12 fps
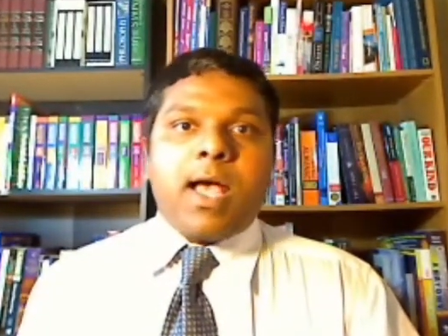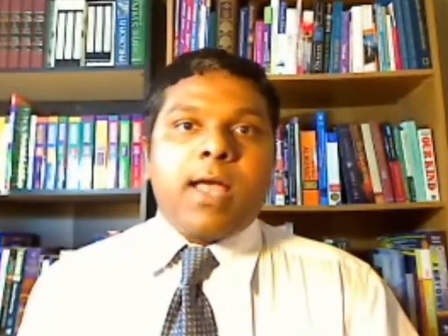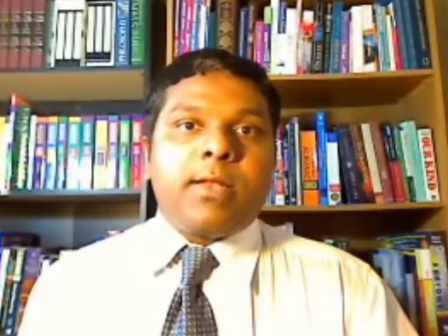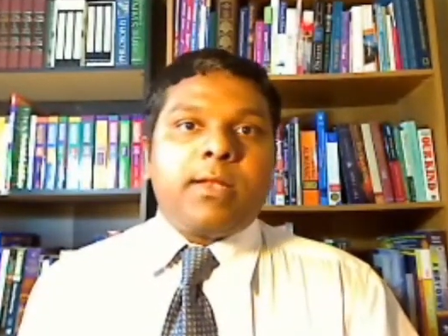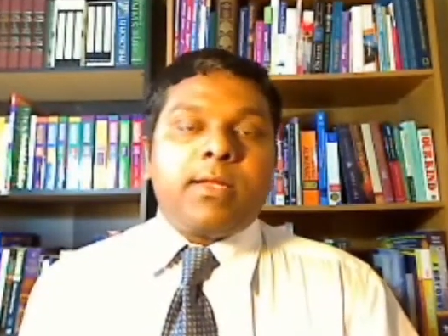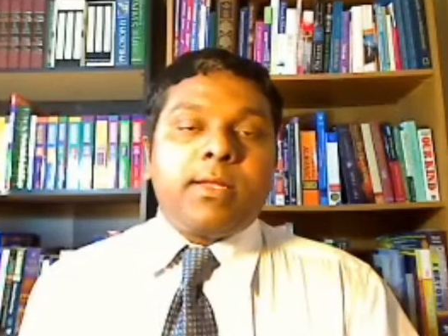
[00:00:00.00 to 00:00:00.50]

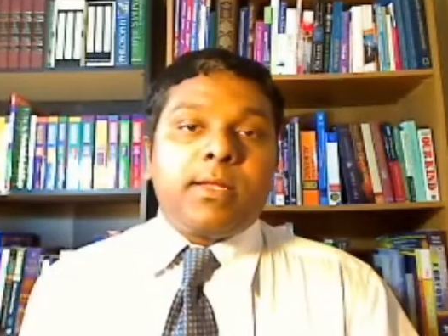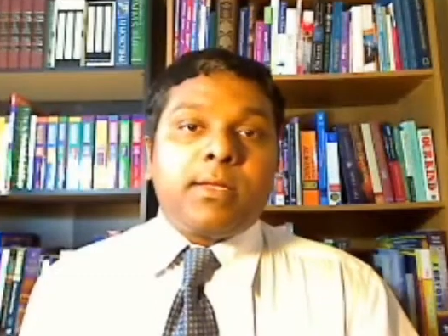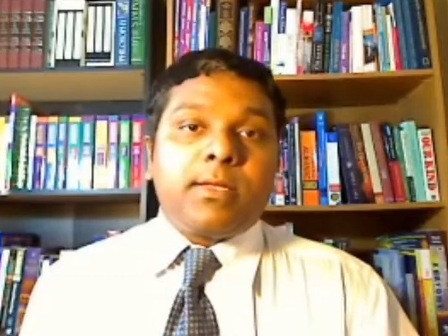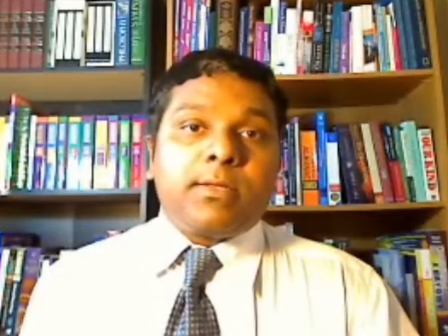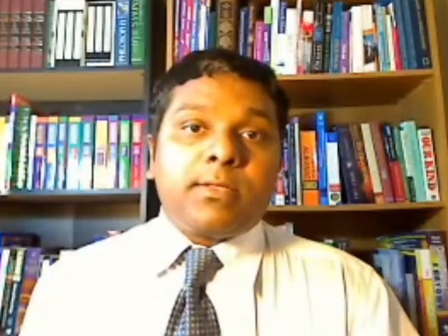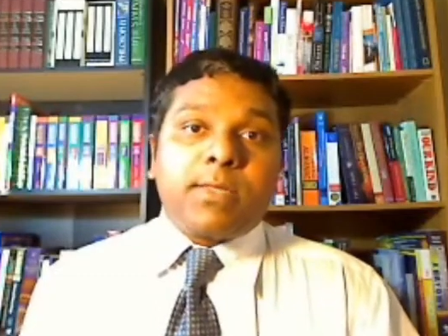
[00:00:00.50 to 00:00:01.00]
and
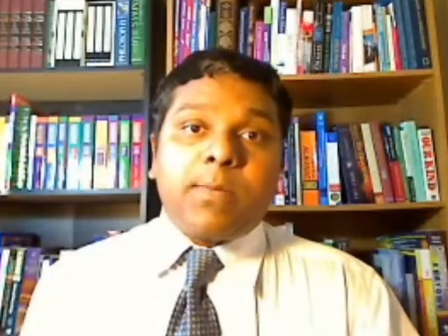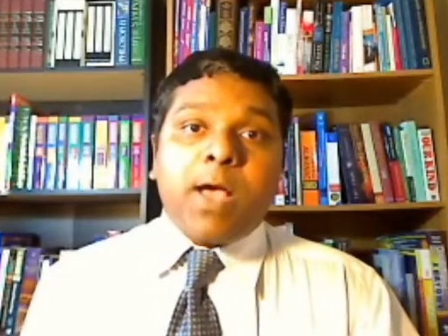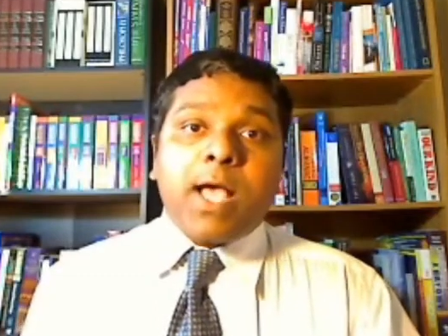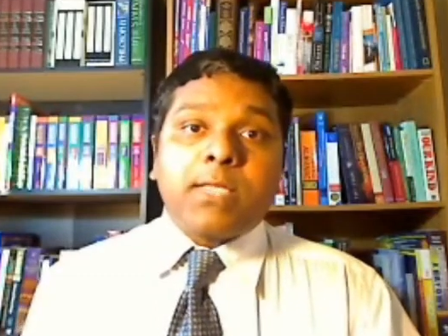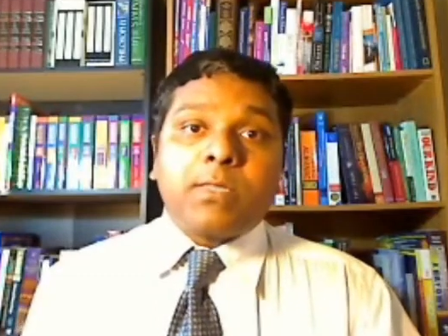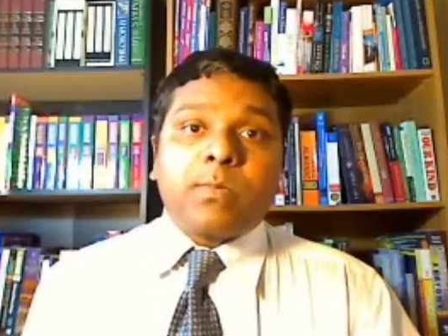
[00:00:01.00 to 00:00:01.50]
in some
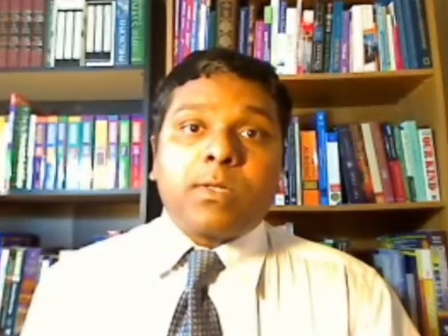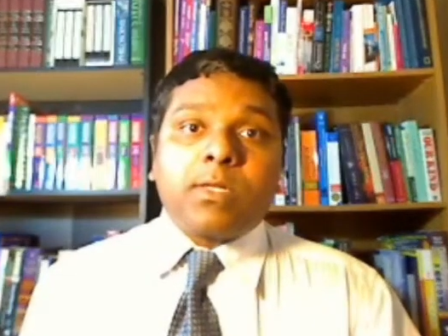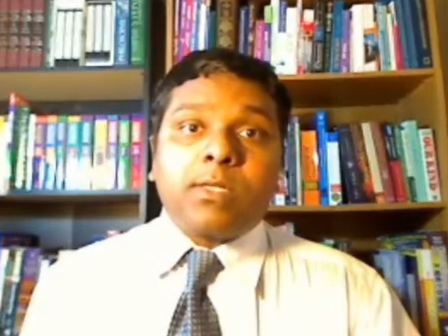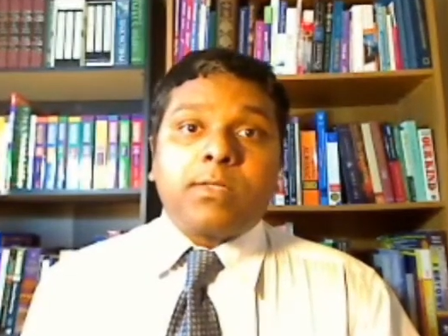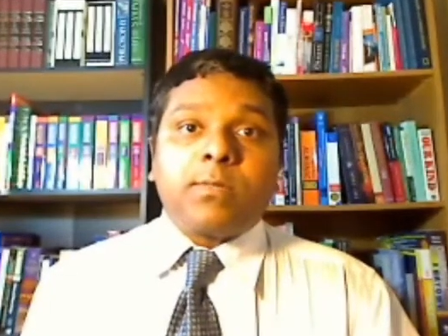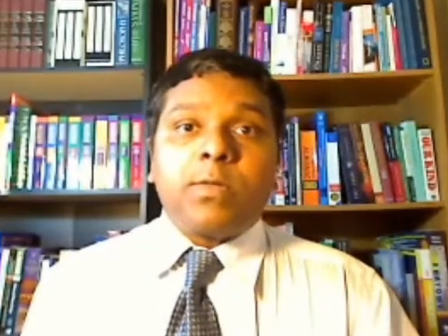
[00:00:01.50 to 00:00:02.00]

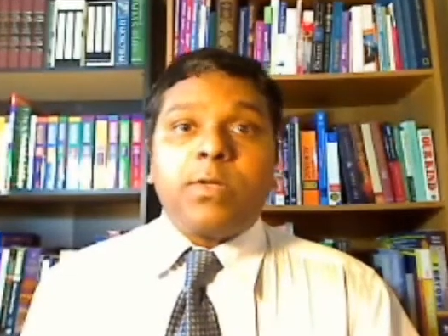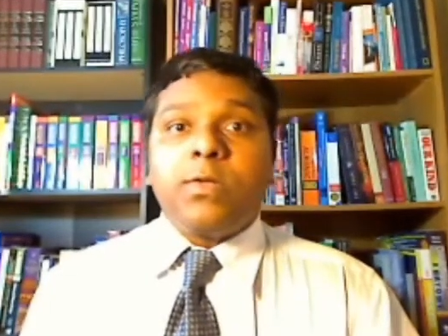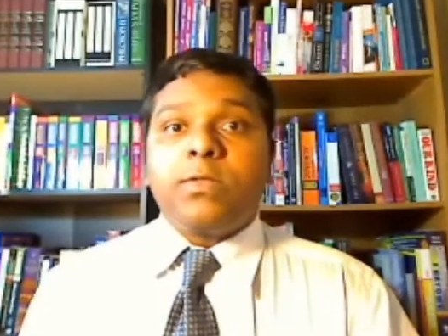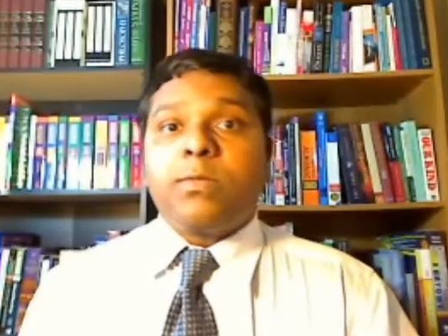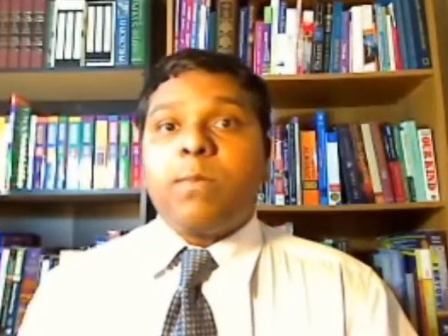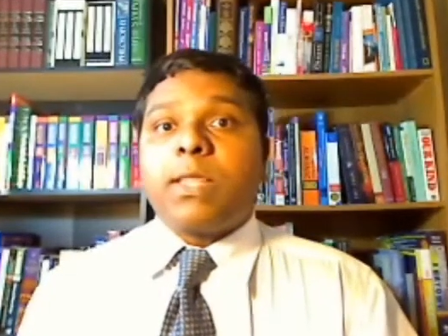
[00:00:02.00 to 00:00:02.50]
hospitals we
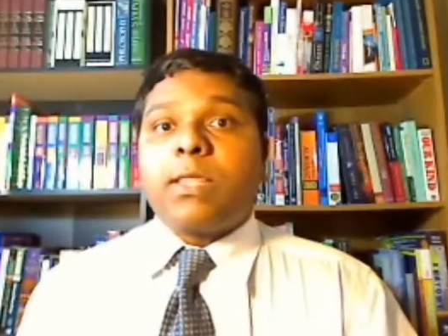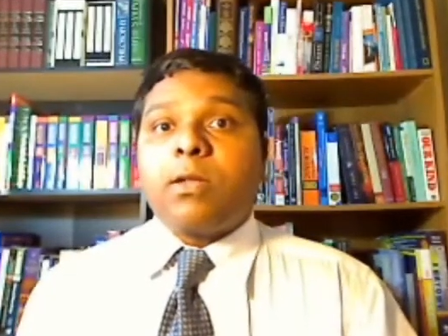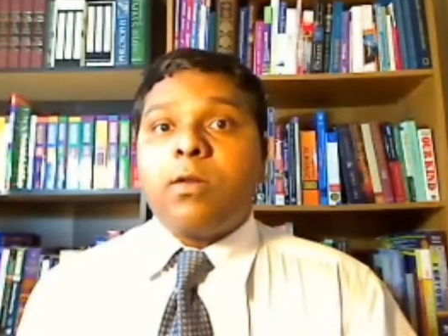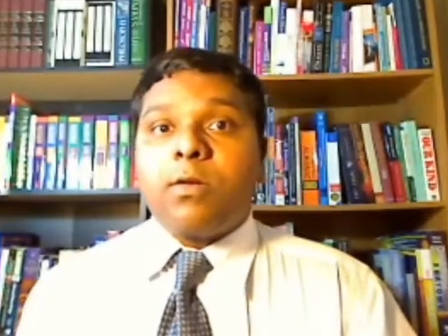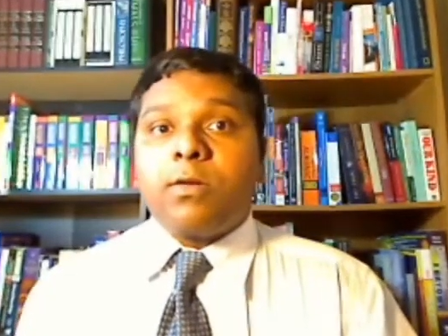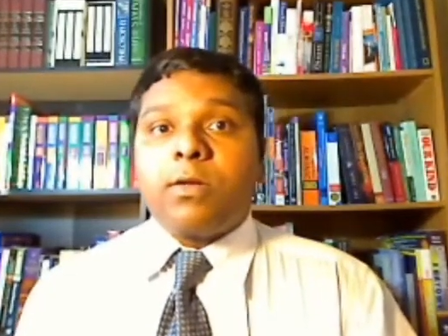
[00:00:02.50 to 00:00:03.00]
use
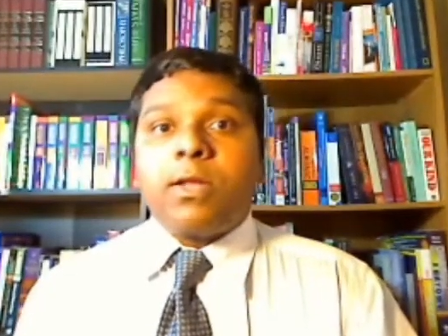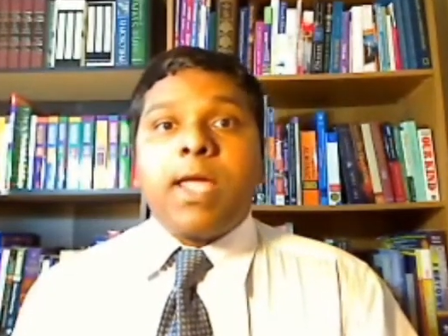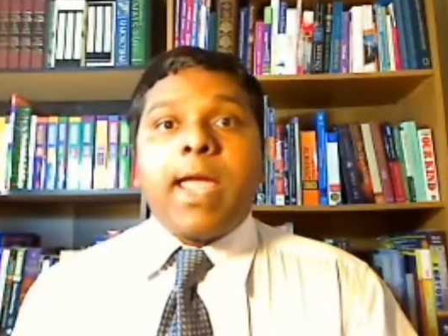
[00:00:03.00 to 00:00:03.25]
methadone